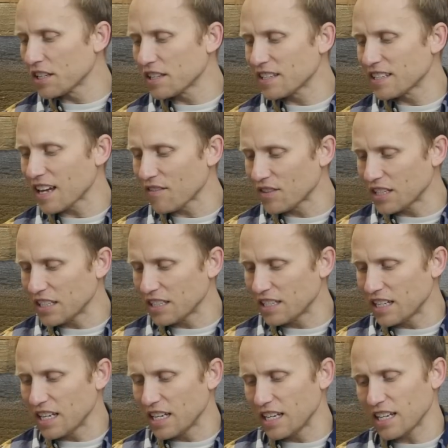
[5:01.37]
the
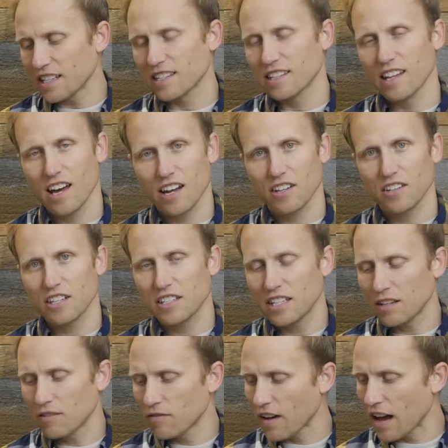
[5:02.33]
70D, it's not on the
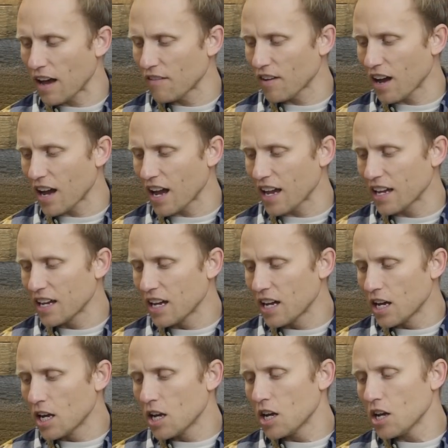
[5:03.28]
T5i.
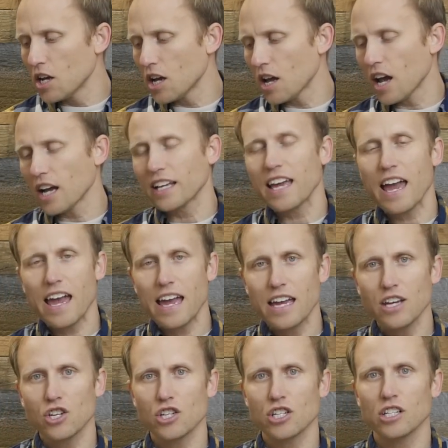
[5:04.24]

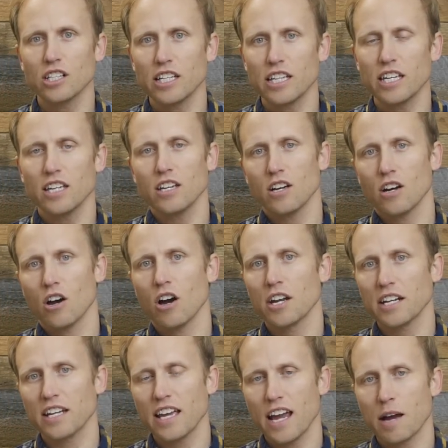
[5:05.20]
Occasionally,
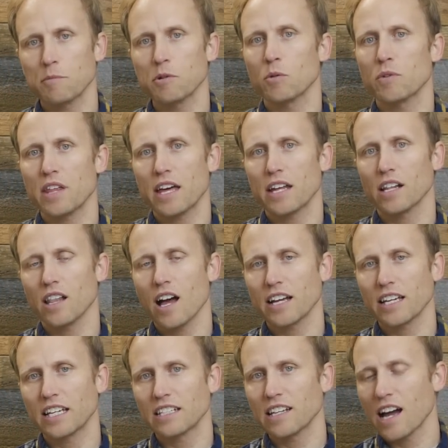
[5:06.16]
on a camera without a
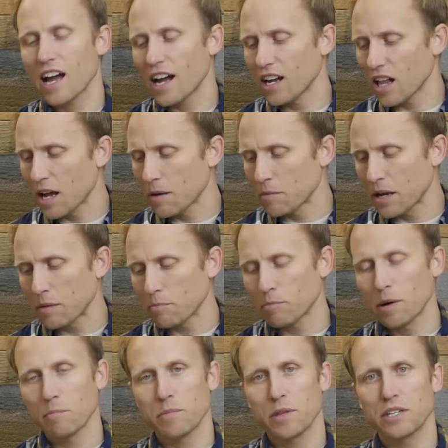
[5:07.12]
locking dial, I might
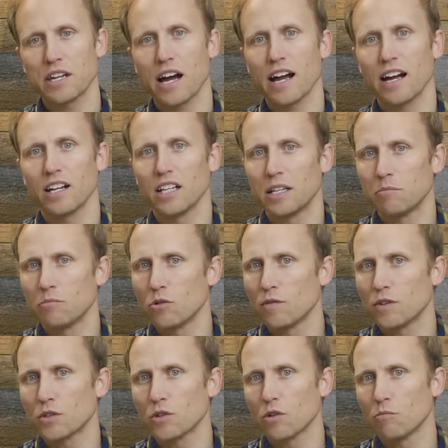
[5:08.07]
bump the dial and
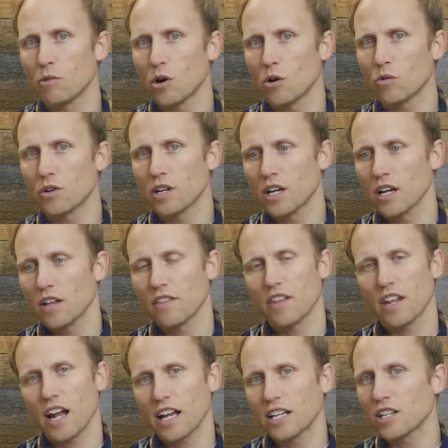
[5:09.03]
move it to a mode
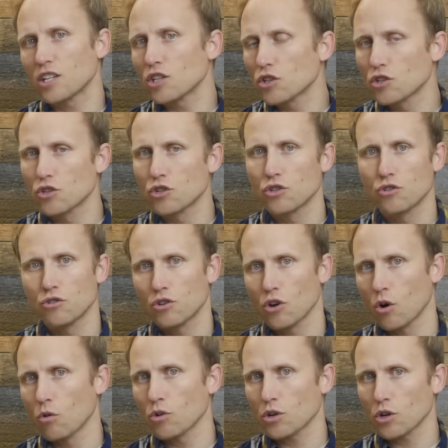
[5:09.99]
that I
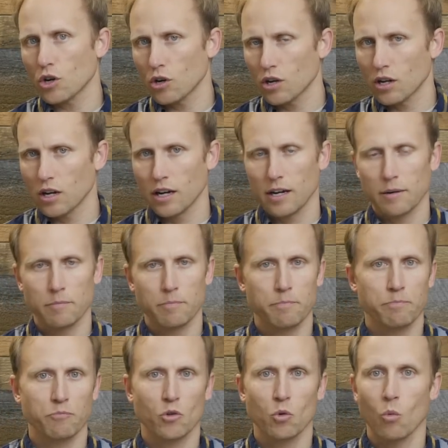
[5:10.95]
don't um,
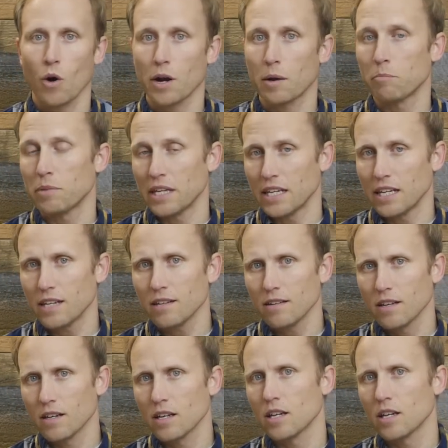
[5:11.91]
want to be in.